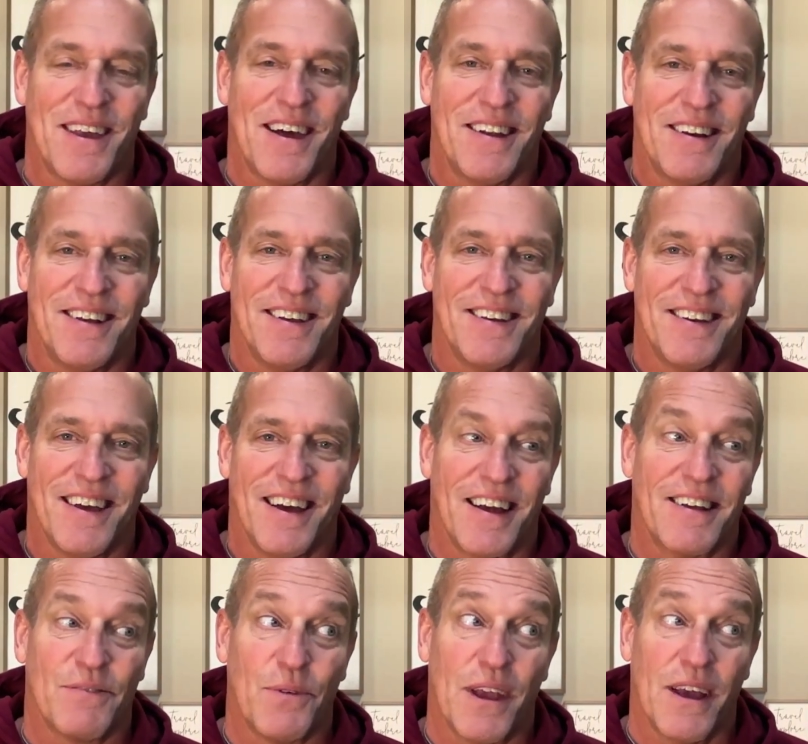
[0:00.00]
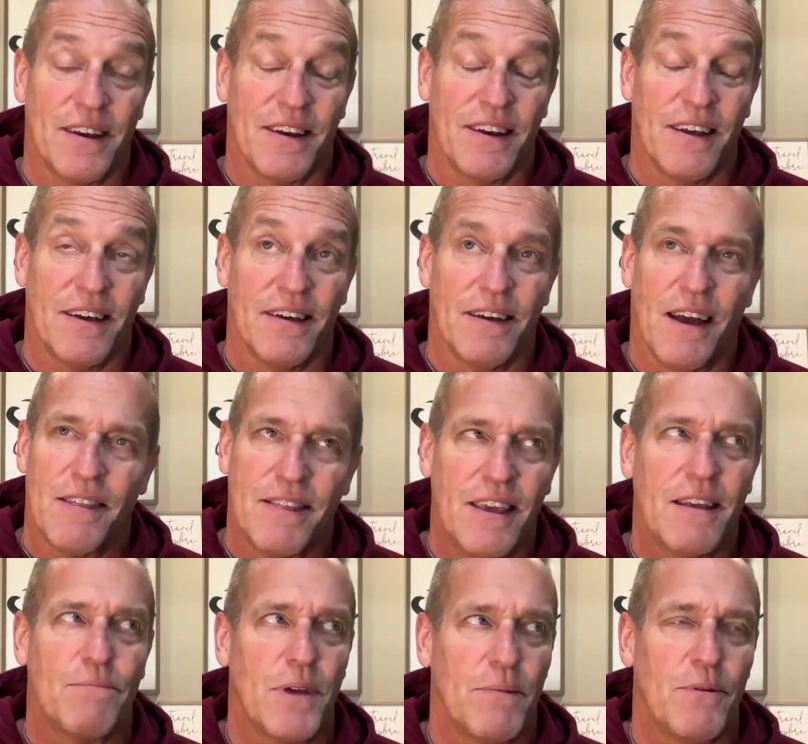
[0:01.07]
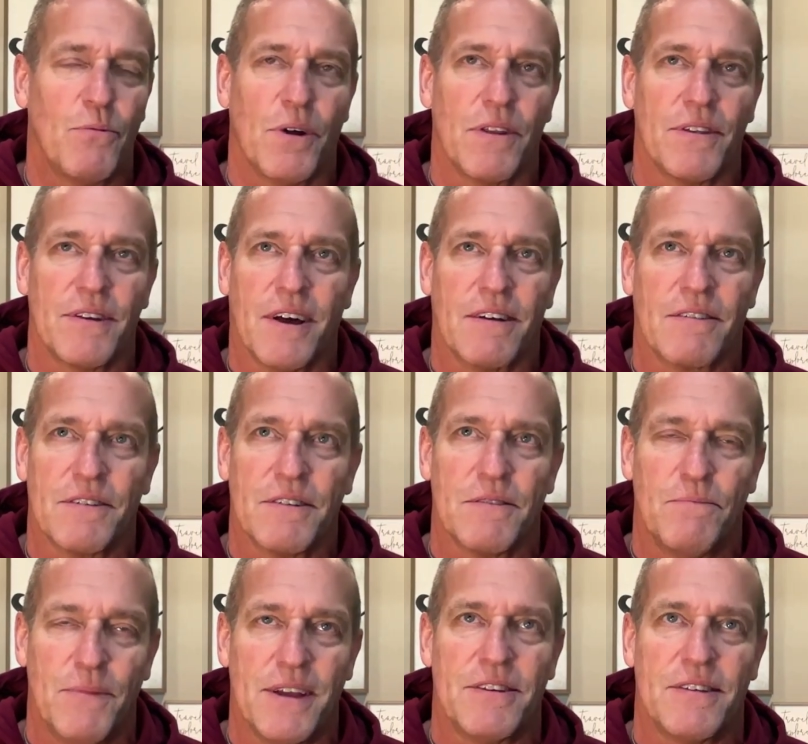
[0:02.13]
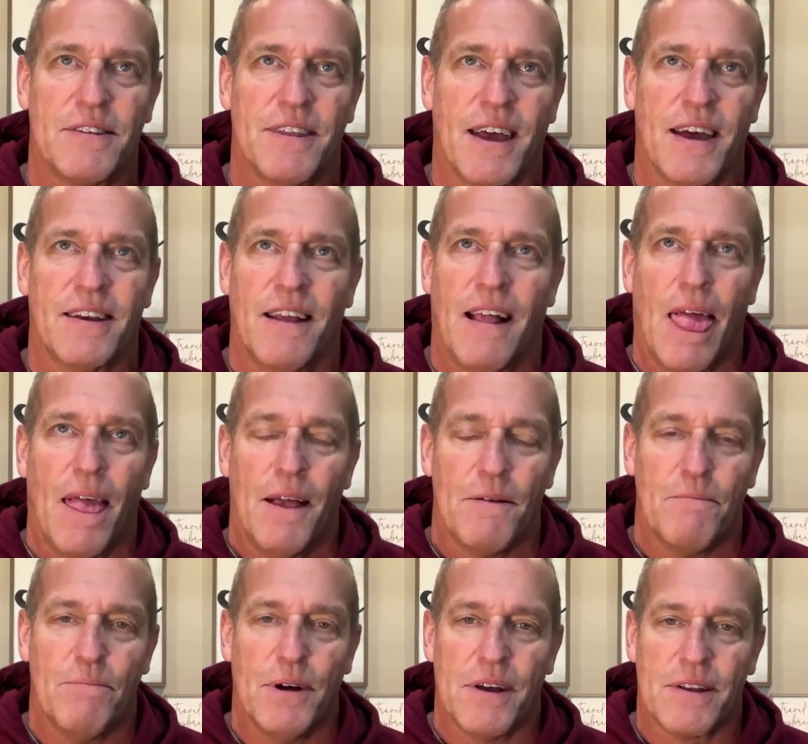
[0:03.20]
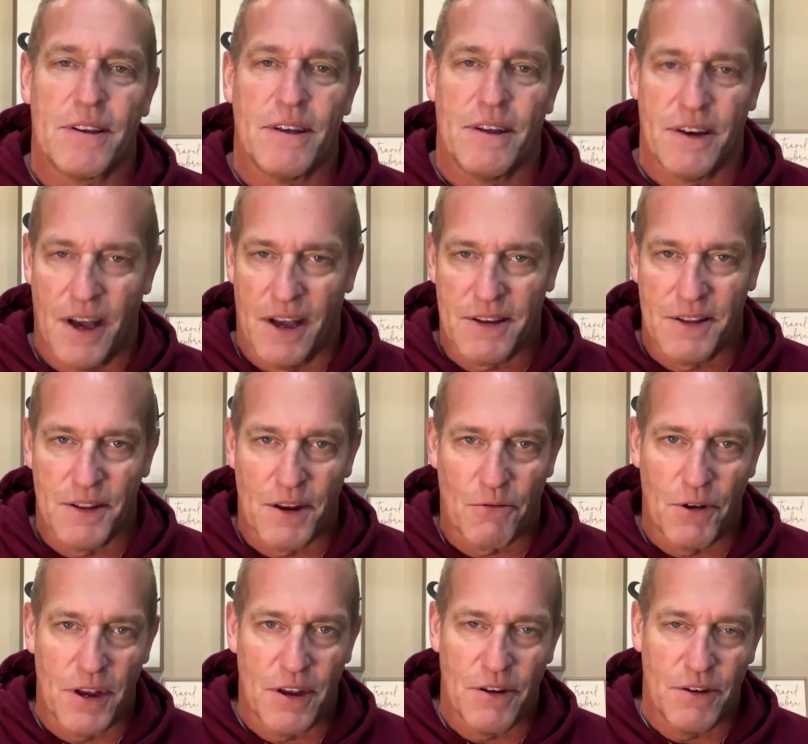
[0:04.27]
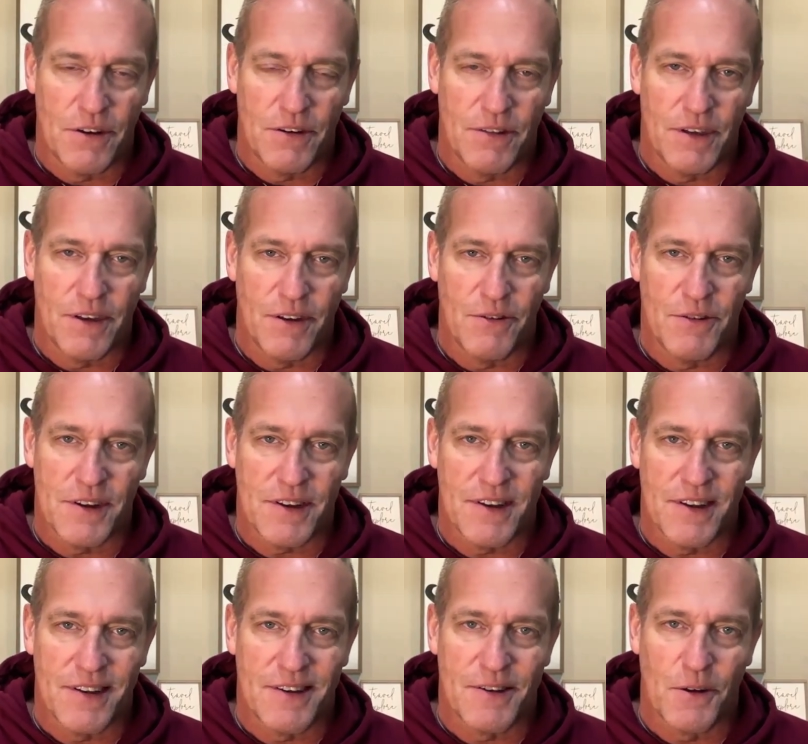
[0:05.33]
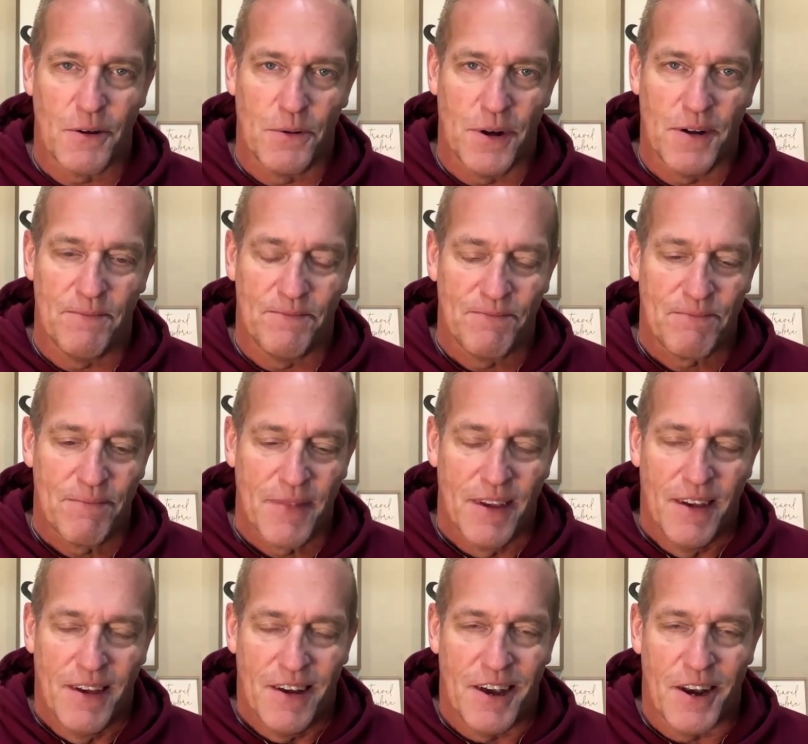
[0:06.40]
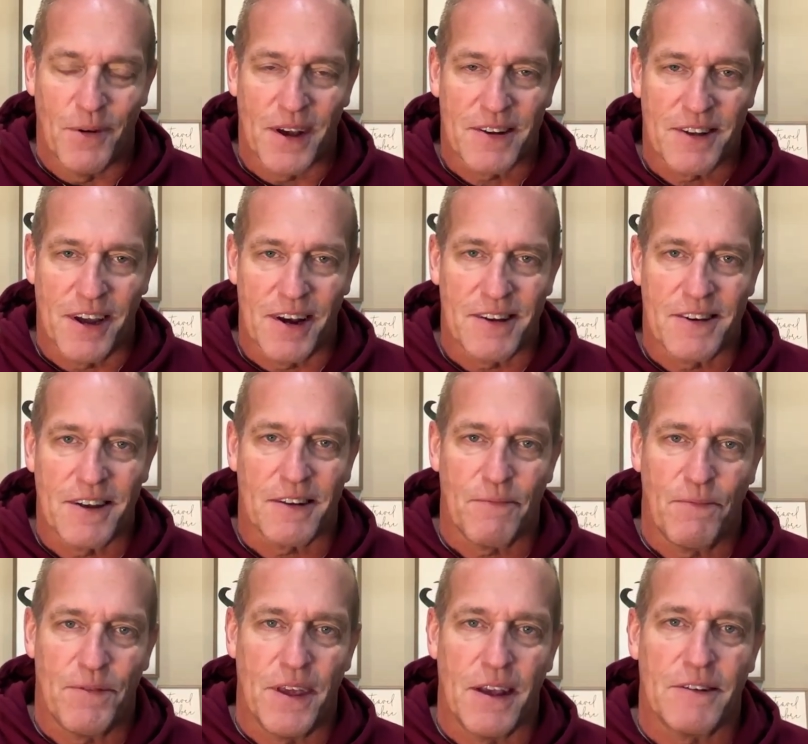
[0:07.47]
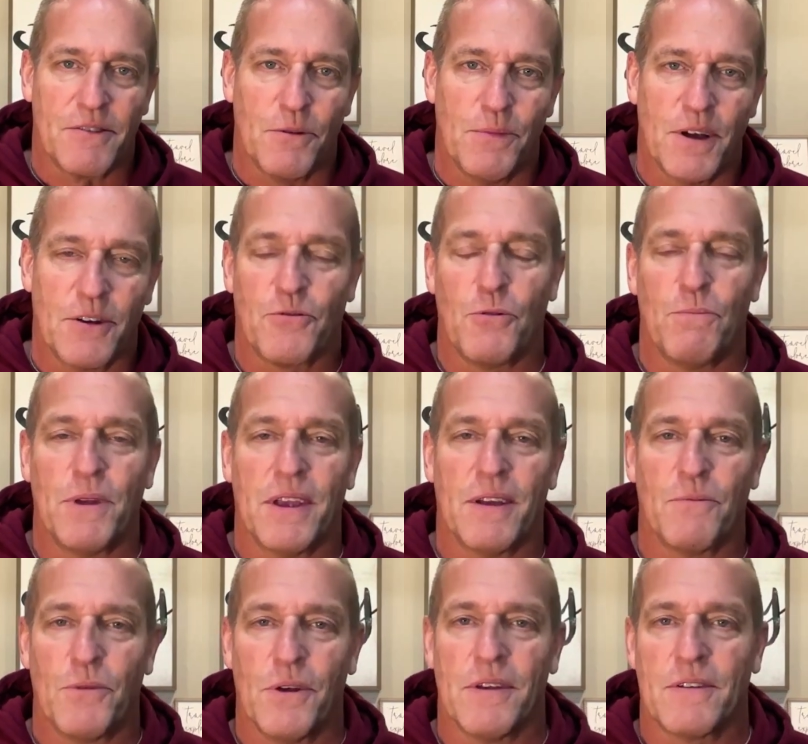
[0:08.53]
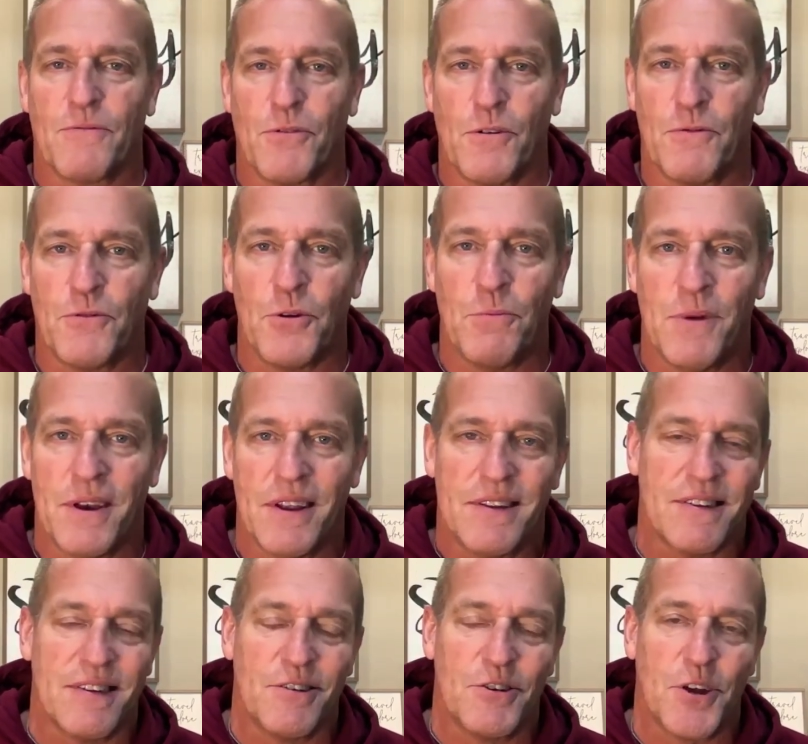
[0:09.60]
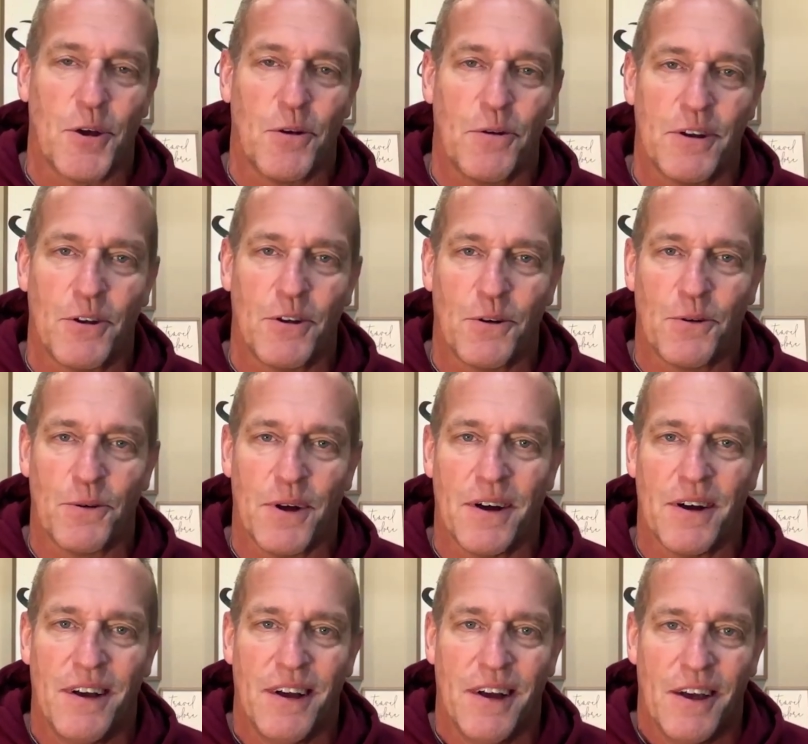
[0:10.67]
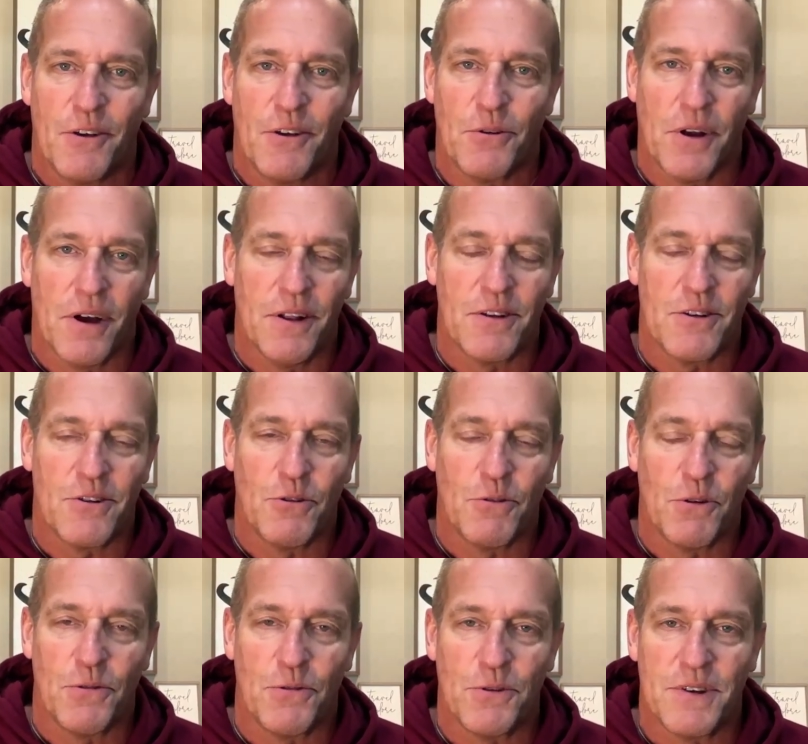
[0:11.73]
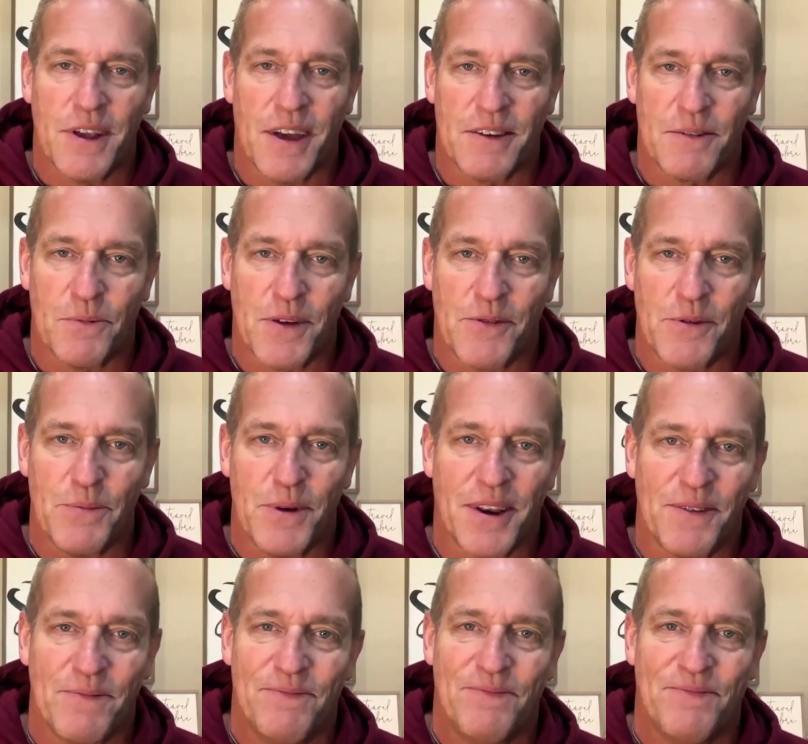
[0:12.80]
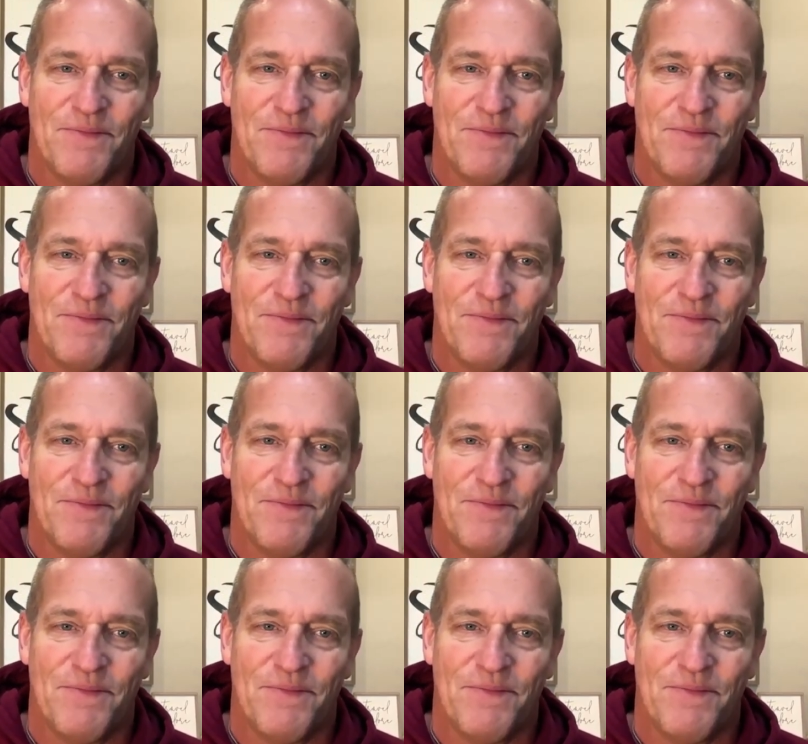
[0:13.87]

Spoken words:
that, and because we hadn't, I think maybe one of the doctors has mentioned that, but not to the degree that you just did. So anyway, exciting stuff. Thanks so much for being with us for a few minutes and sharing your knowledge and your enthusiasm with everybody.